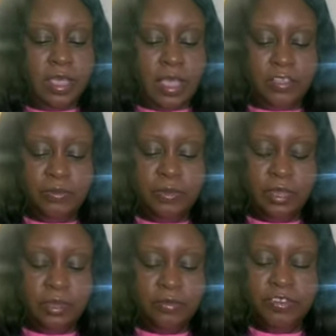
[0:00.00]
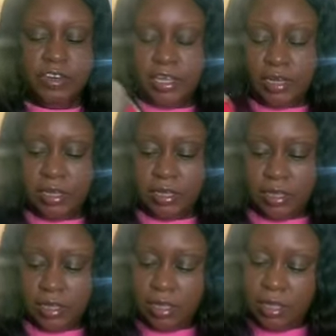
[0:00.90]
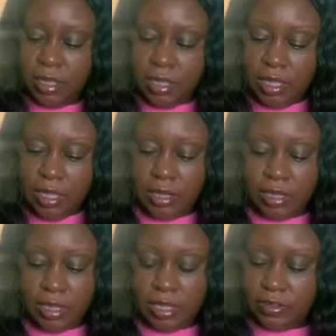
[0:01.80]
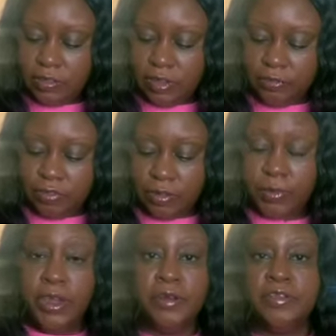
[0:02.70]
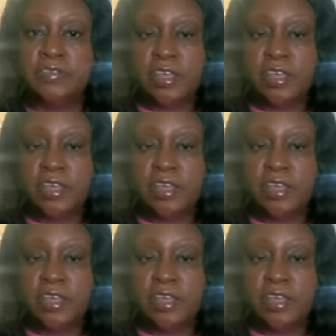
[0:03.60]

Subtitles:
I can smell the vanilla and a hint of the berries.